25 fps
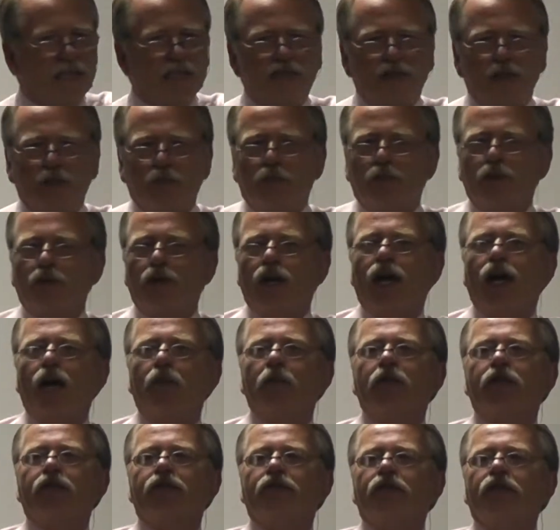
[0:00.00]
It's a
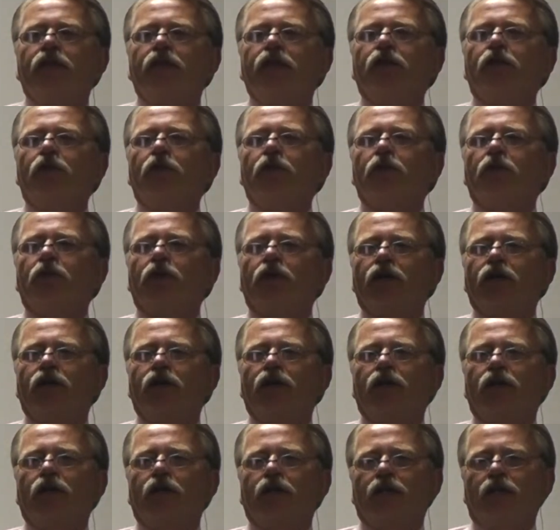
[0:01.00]
promise in the
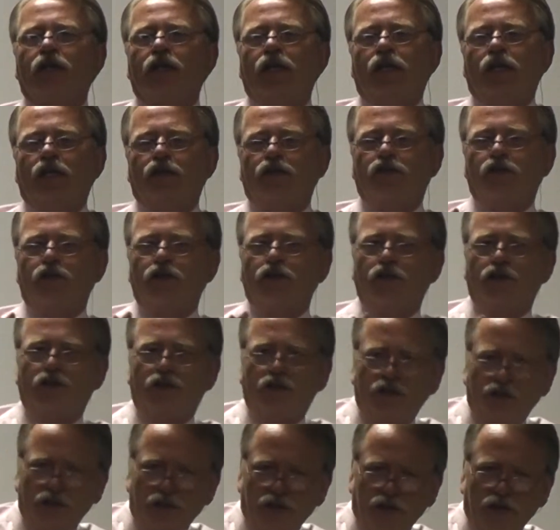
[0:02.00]
Word to
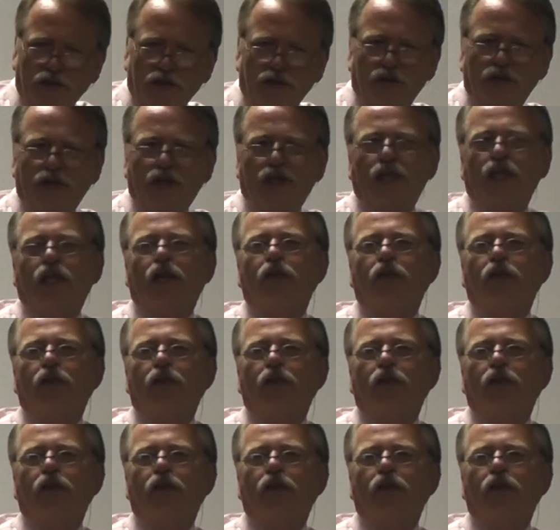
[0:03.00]
you.